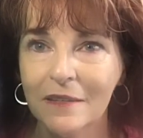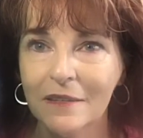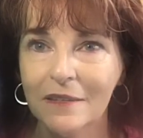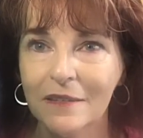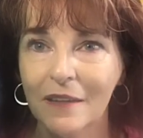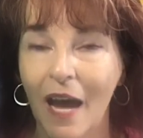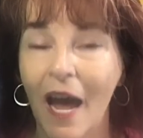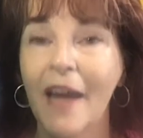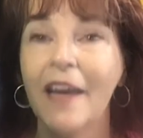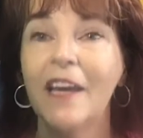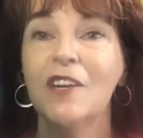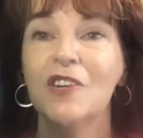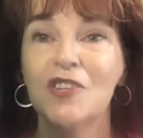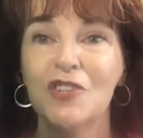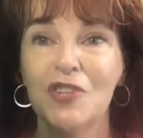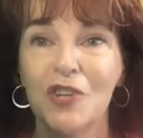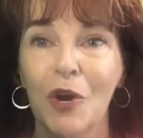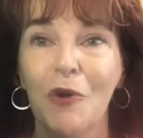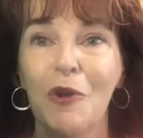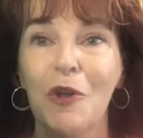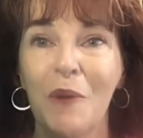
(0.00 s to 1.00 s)
I can
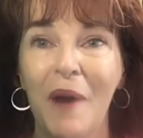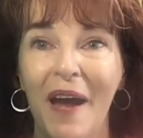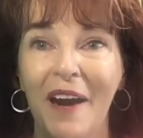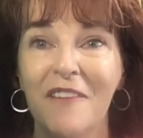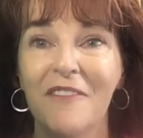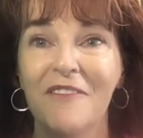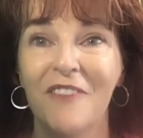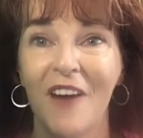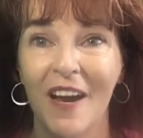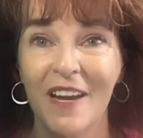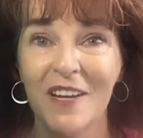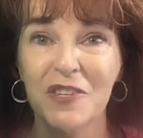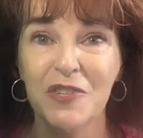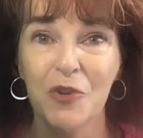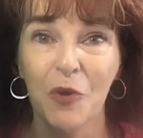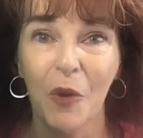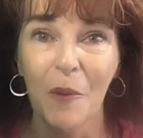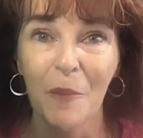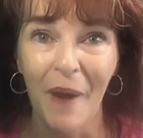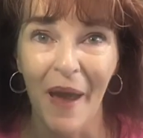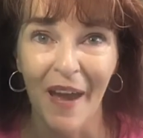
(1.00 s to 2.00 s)
show you how to find
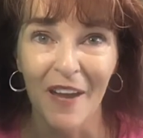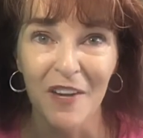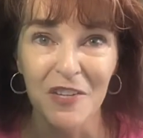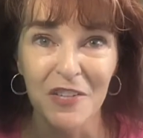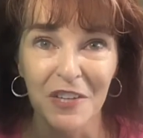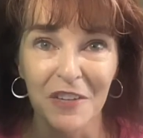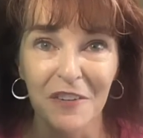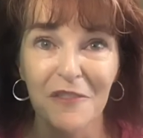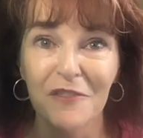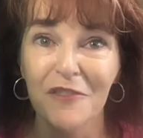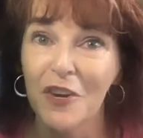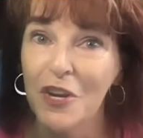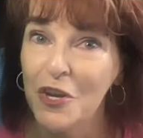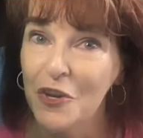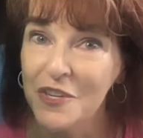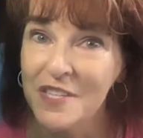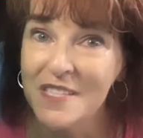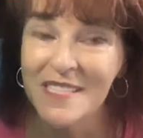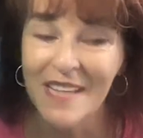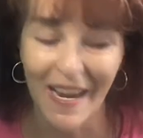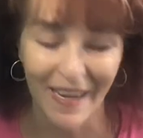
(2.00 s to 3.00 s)
your passion for
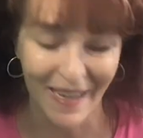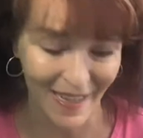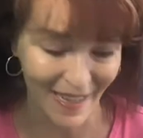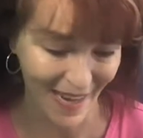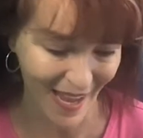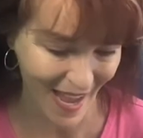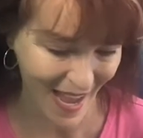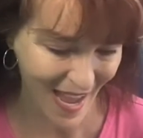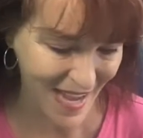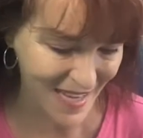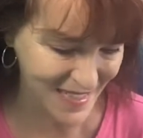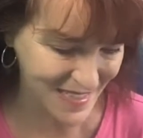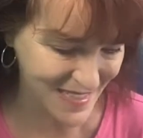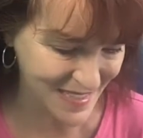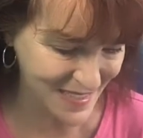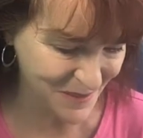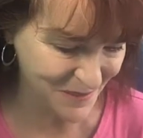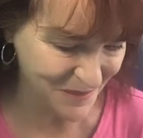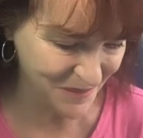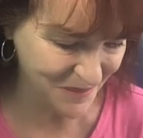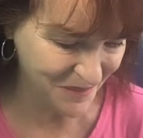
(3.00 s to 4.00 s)
your second act.
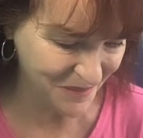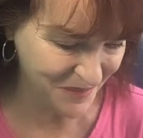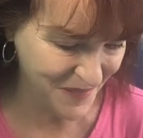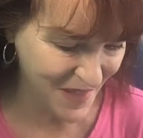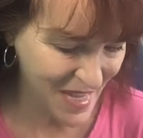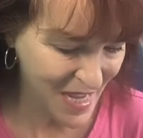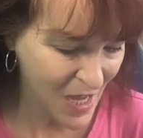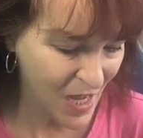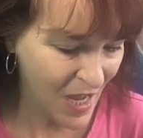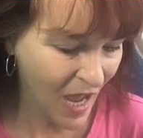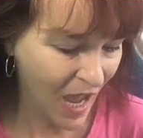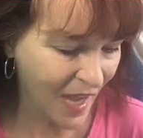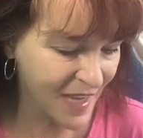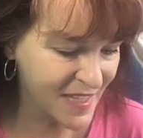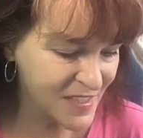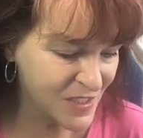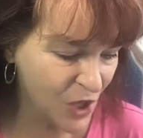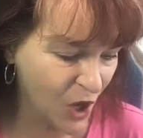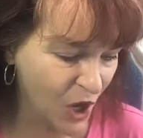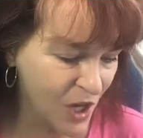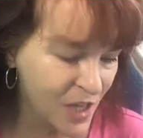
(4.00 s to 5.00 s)

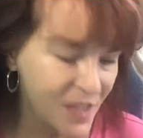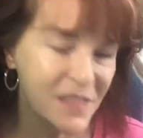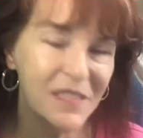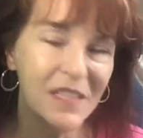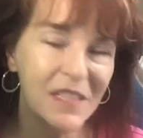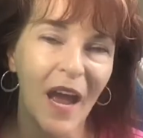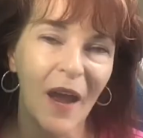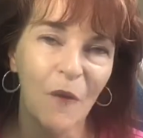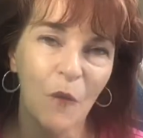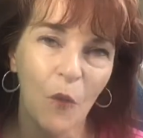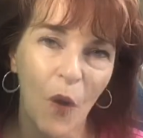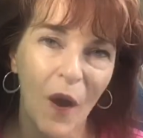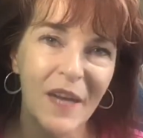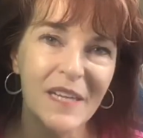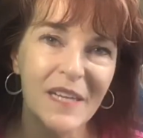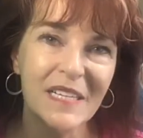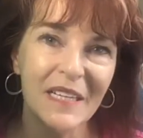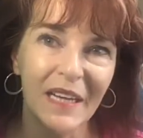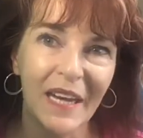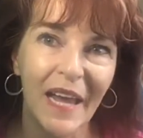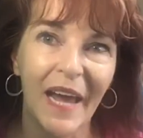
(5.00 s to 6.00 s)
I want
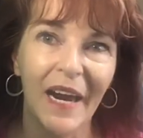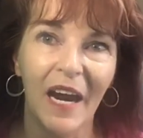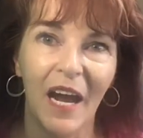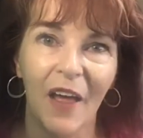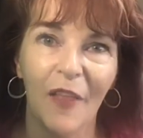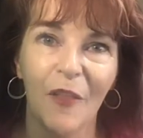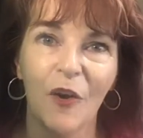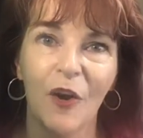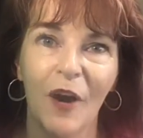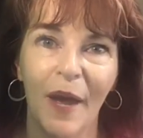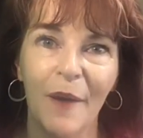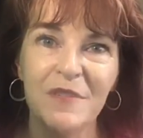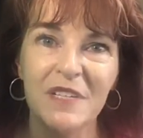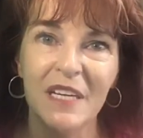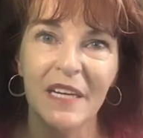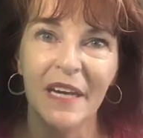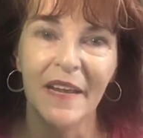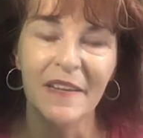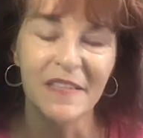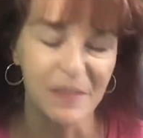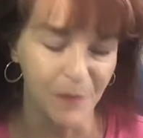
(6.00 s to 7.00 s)
to let other
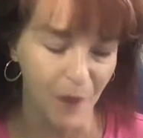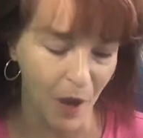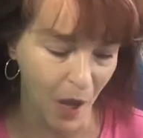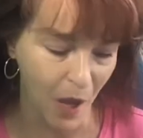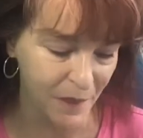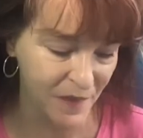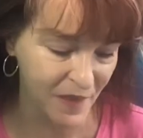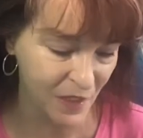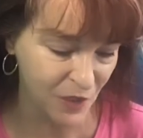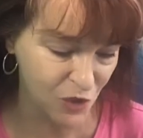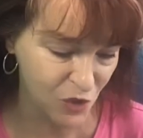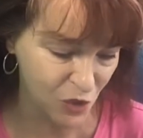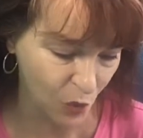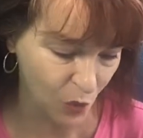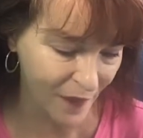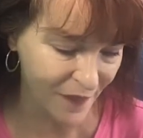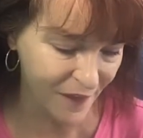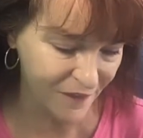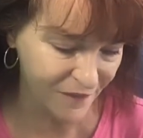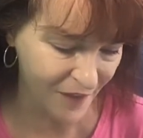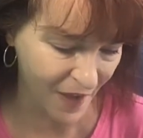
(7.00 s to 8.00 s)
empty nest moms
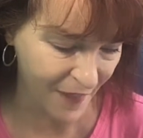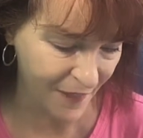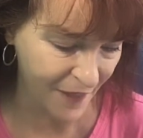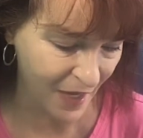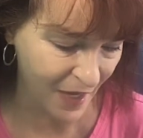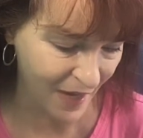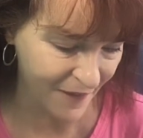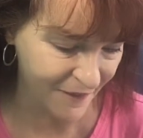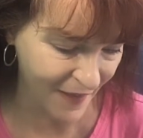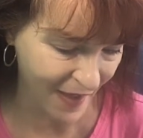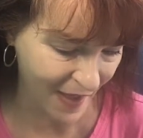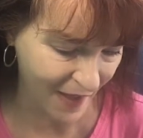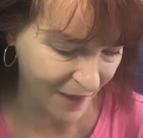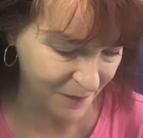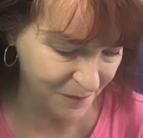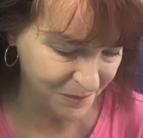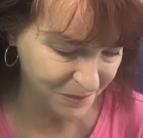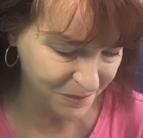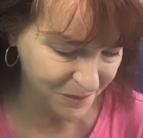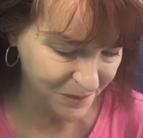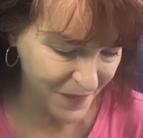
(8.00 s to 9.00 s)
enjoy the fun that I've had.
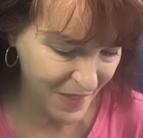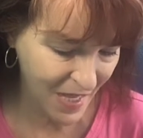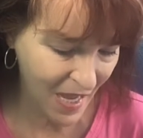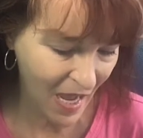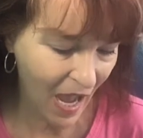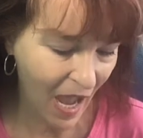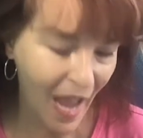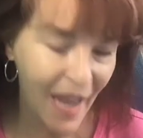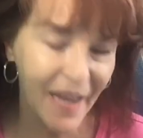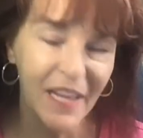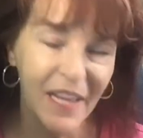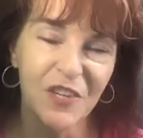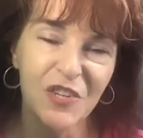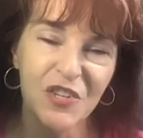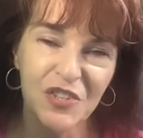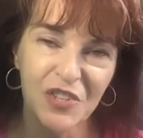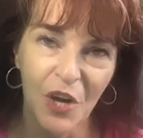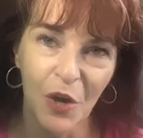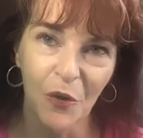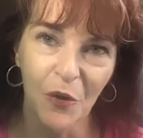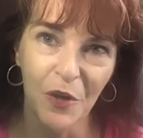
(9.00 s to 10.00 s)
I can
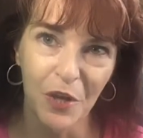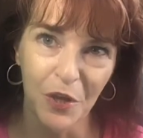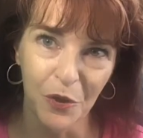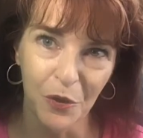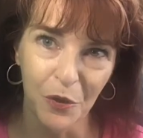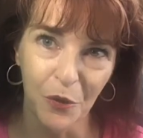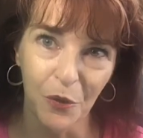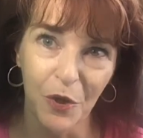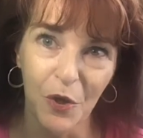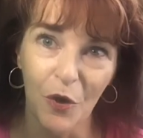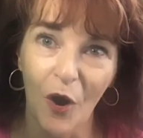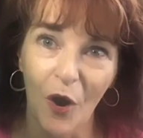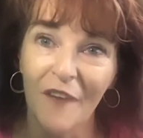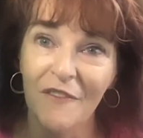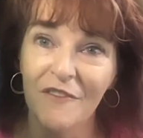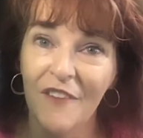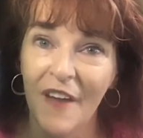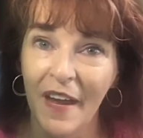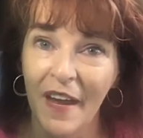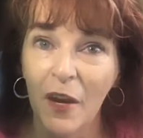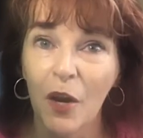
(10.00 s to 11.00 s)
show you your
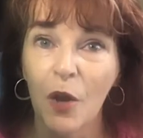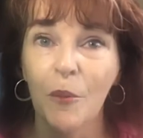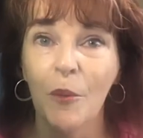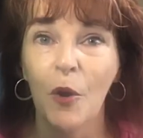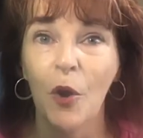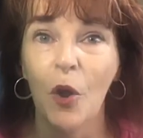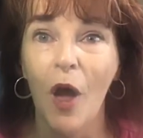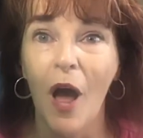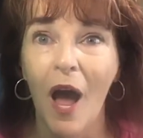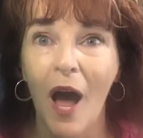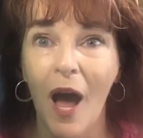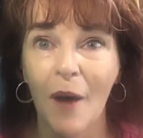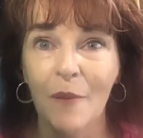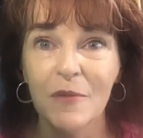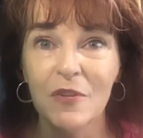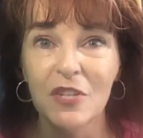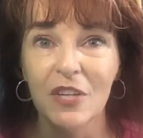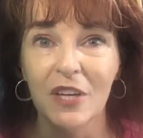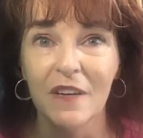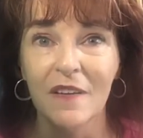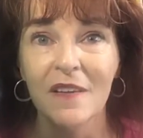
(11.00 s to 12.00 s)
available
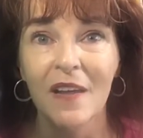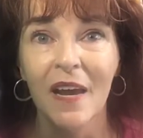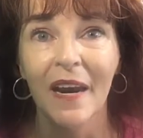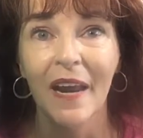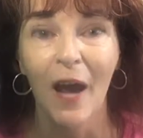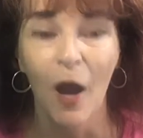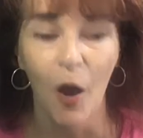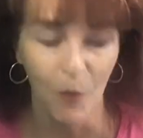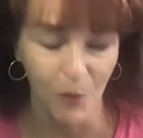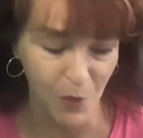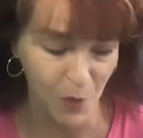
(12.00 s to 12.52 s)
options and help you